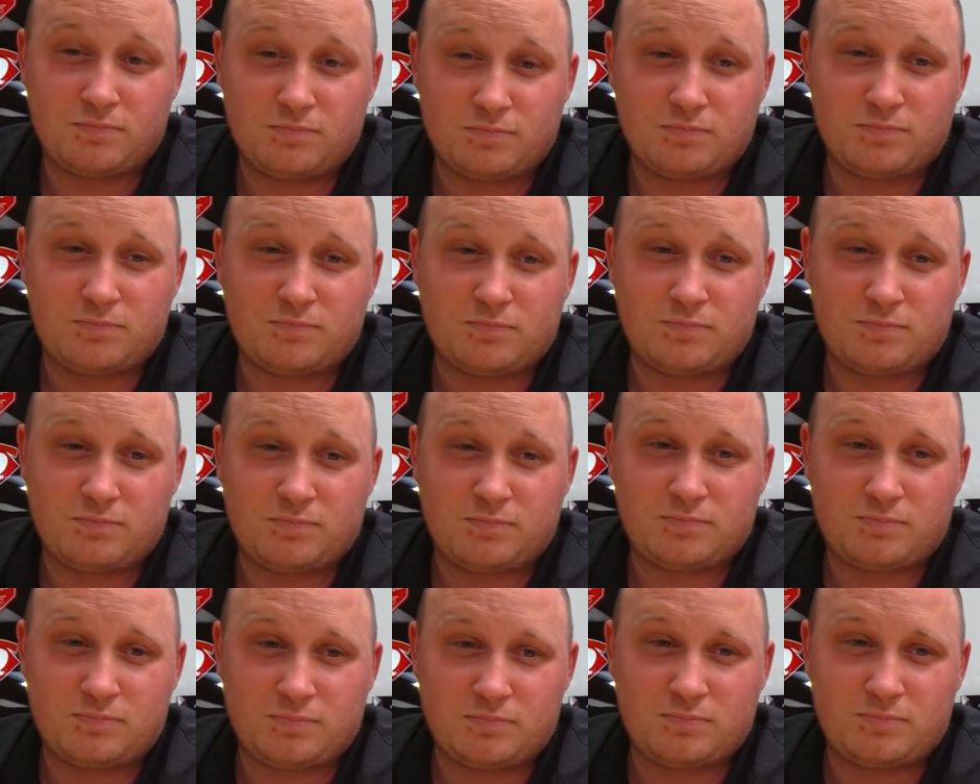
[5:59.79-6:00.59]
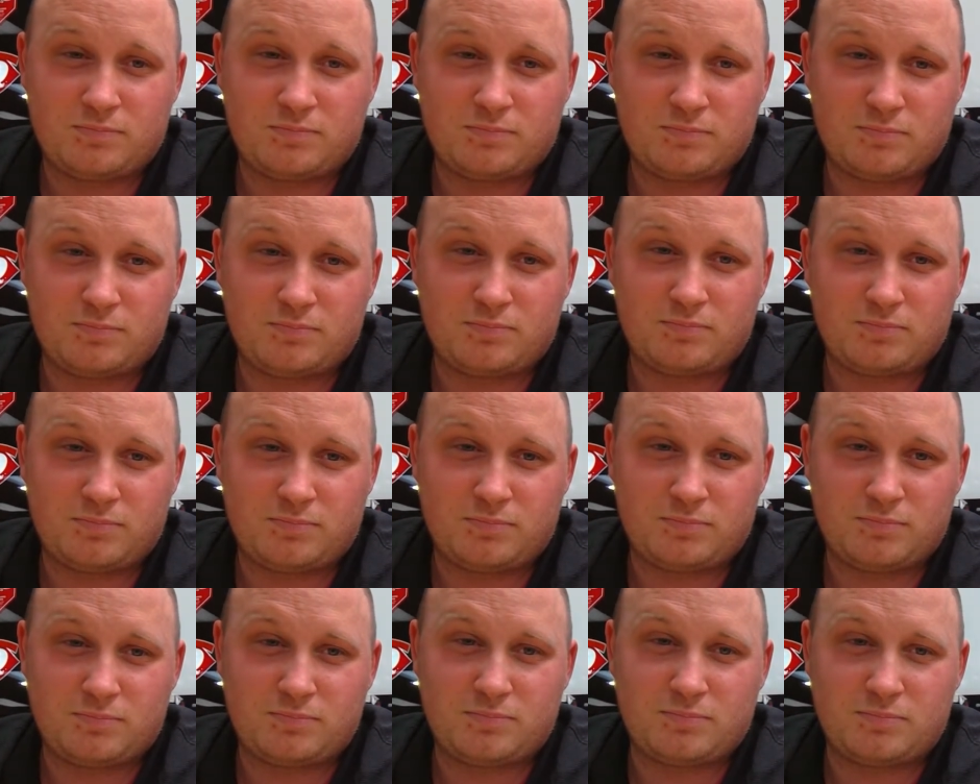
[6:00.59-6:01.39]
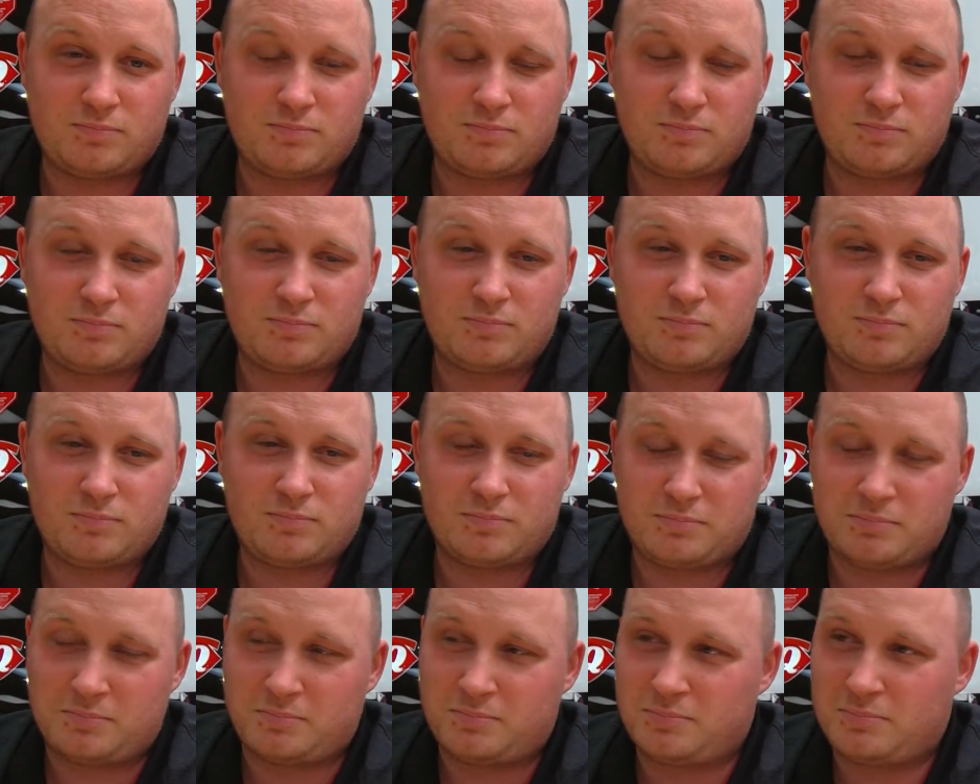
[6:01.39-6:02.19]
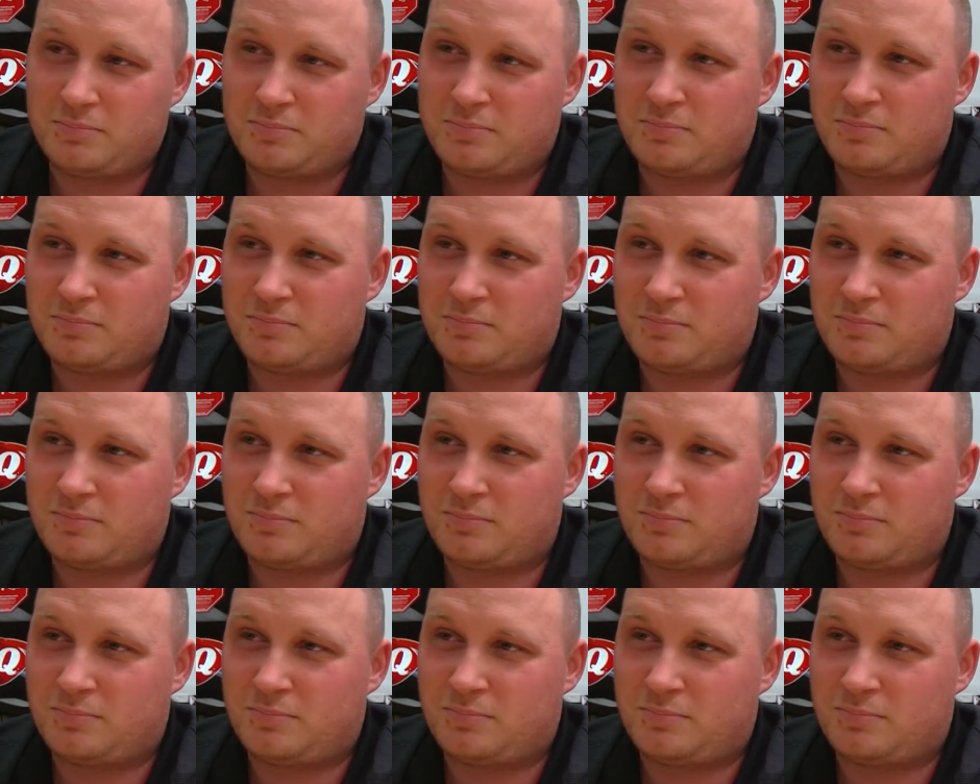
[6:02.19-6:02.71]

No words are spoken by the person on screen.